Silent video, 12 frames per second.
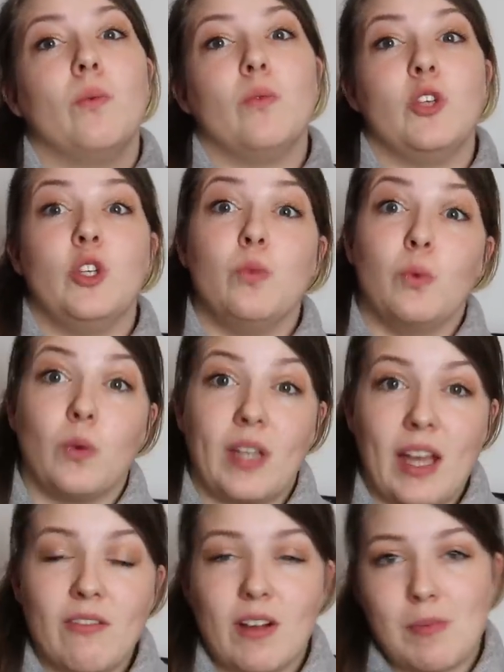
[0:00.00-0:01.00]
you will
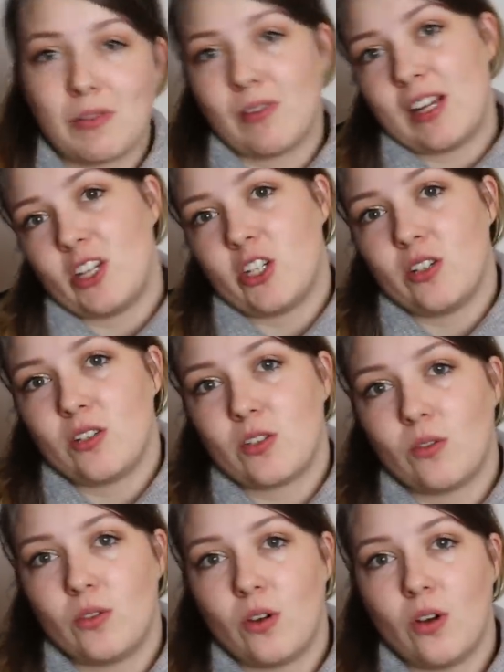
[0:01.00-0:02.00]
get reparations
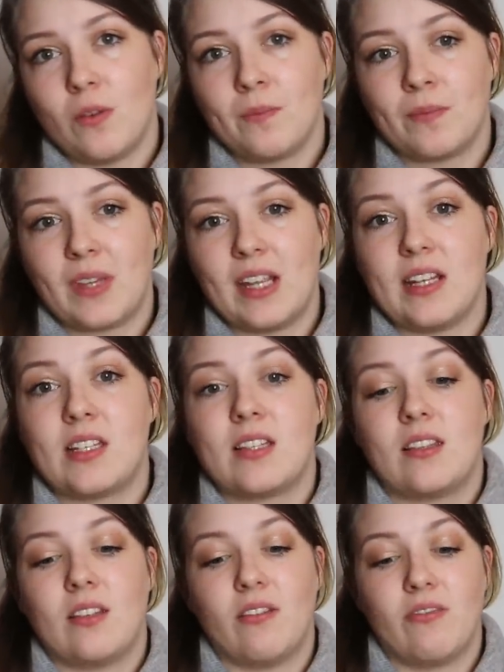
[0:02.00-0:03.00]
or not.
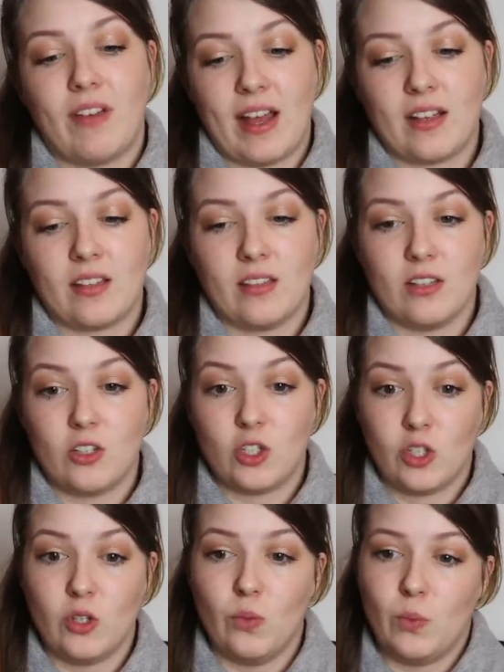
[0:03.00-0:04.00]
It's the fact
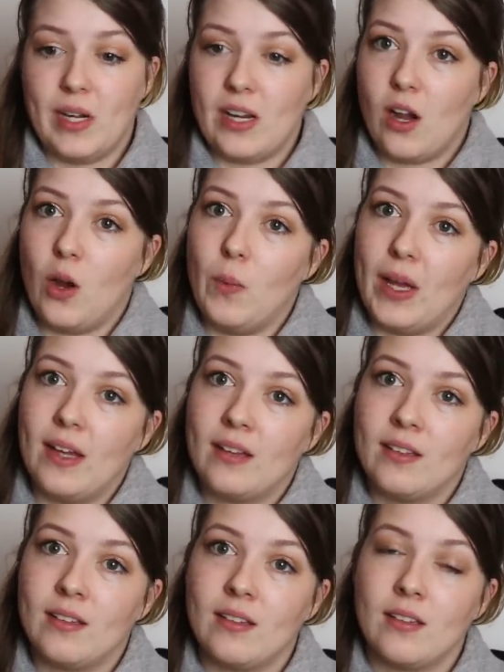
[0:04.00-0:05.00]
that, do we owe it?
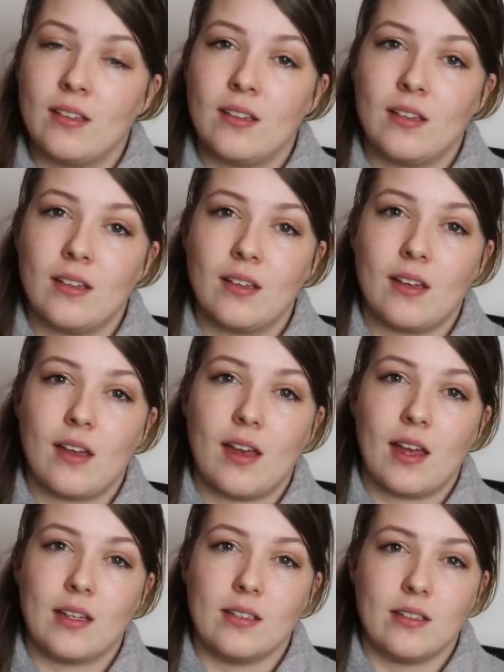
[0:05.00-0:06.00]

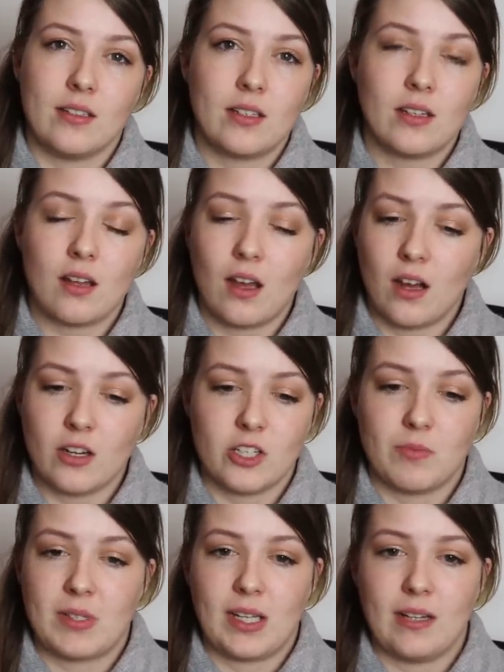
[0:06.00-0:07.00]
And
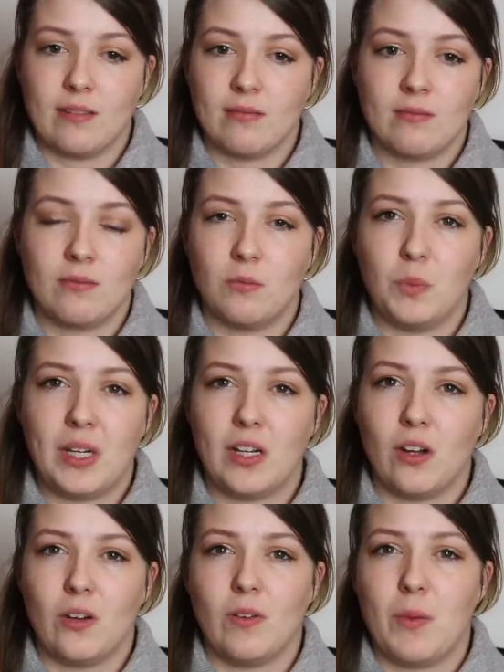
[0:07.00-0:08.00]
100%,
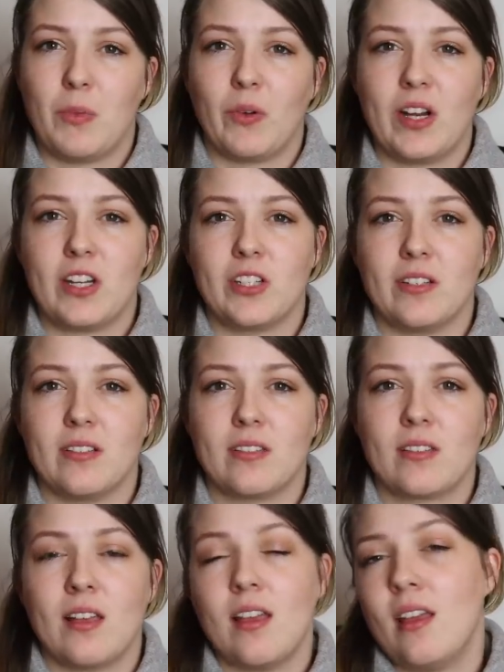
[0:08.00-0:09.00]
we owe
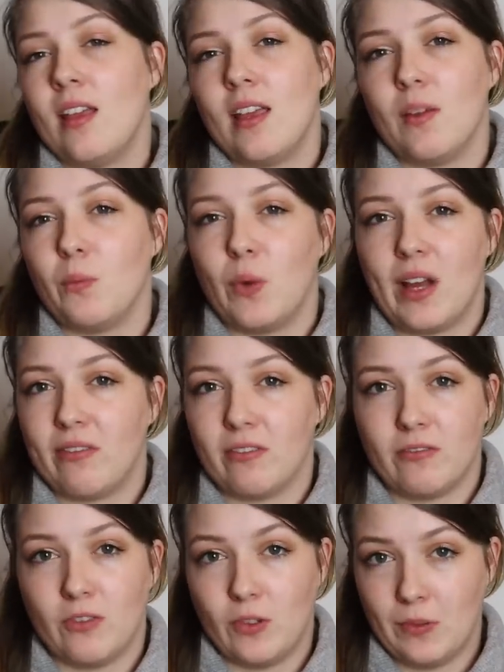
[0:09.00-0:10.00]
reparations, in whatever
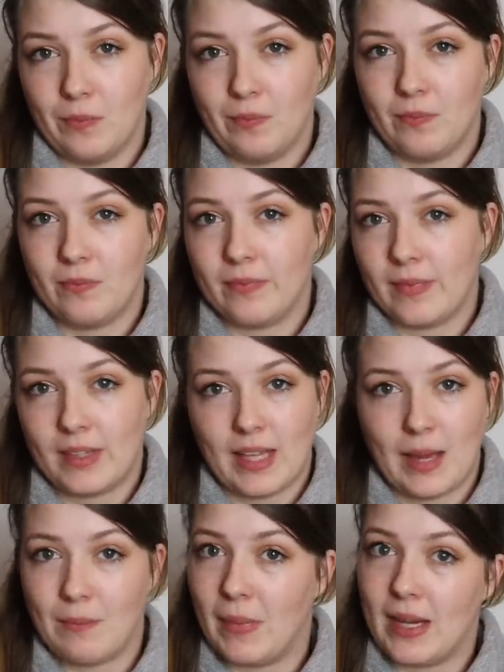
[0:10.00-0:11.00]
form
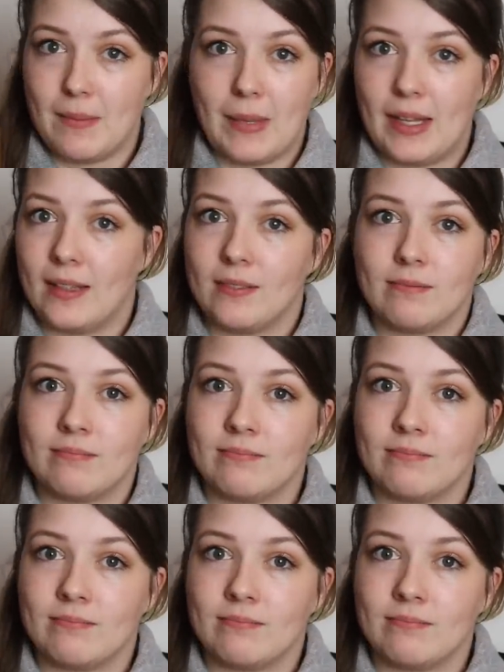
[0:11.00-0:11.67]
that may be.